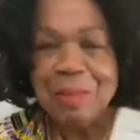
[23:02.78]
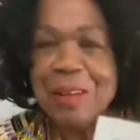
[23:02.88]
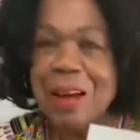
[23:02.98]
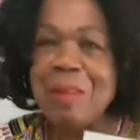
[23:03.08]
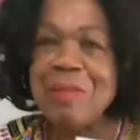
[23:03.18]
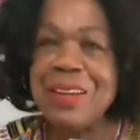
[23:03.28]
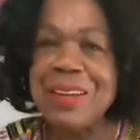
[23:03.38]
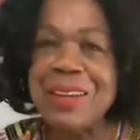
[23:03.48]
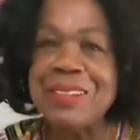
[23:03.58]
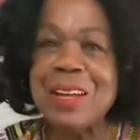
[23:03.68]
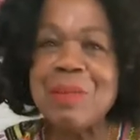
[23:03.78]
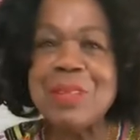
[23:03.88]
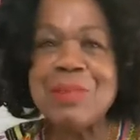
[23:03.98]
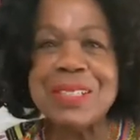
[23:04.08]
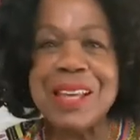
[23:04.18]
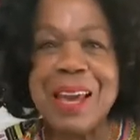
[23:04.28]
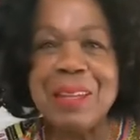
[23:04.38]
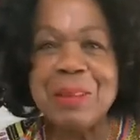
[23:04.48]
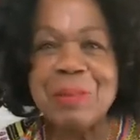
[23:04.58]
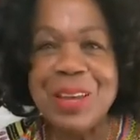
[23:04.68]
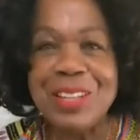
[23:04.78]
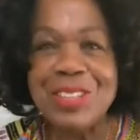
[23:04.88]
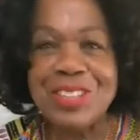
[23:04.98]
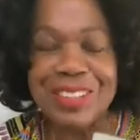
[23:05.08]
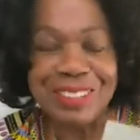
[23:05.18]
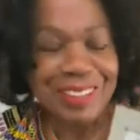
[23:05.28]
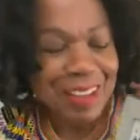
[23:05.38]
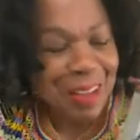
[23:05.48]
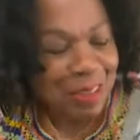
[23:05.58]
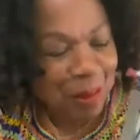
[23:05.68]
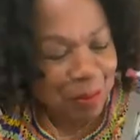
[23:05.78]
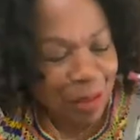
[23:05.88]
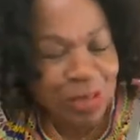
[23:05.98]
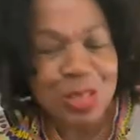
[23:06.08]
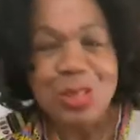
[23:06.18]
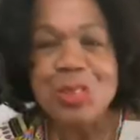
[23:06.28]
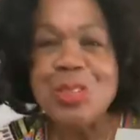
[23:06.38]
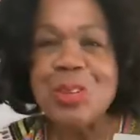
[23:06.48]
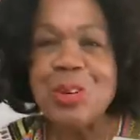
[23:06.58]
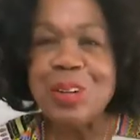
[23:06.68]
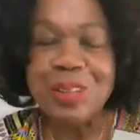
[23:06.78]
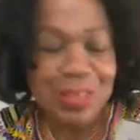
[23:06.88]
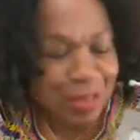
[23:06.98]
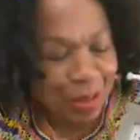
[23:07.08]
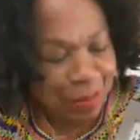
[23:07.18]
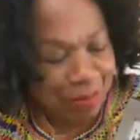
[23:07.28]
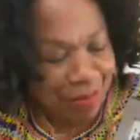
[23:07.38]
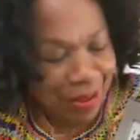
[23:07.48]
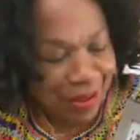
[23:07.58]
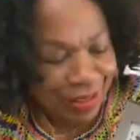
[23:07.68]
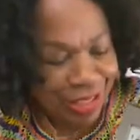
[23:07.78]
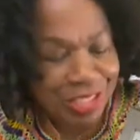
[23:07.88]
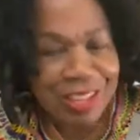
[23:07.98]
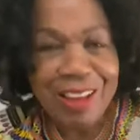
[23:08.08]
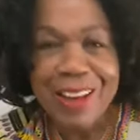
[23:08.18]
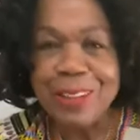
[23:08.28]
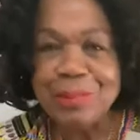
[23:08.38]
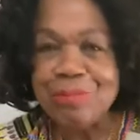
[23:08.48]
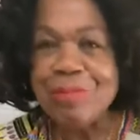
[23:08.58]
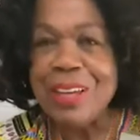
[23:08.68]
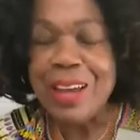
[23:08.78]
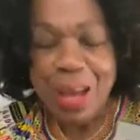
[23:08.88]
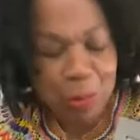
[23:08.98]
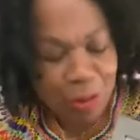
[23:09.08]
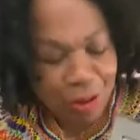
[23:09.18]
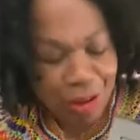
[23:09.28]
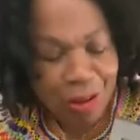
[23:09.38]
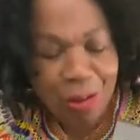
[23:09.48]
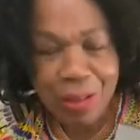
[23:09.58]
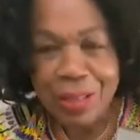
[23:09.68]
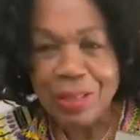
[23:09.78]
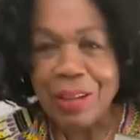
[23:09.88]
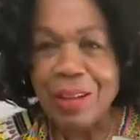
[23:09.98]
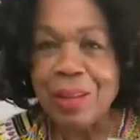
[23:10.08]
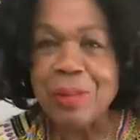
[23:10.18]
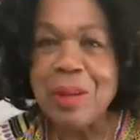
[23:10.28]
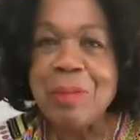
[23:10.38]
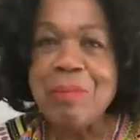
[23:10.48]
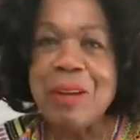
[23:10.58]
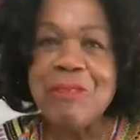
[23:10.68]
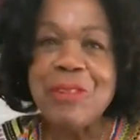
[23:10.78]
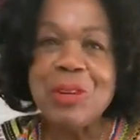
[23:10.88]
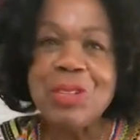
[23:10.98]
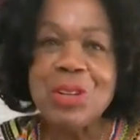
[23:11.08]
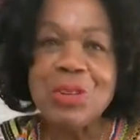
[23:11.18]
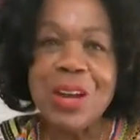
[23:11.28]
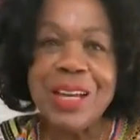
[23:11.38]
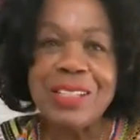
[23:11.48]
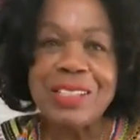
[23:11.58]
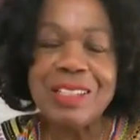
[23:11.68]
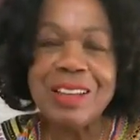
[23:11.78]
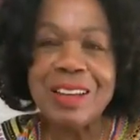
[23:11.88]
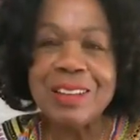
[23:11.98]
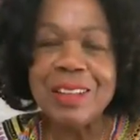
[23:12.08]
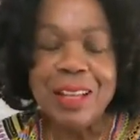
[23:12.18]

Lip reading: Now, I'm not in it, I must have been taking the picture. There are my two daughters, my son, and we're holding my first grandson.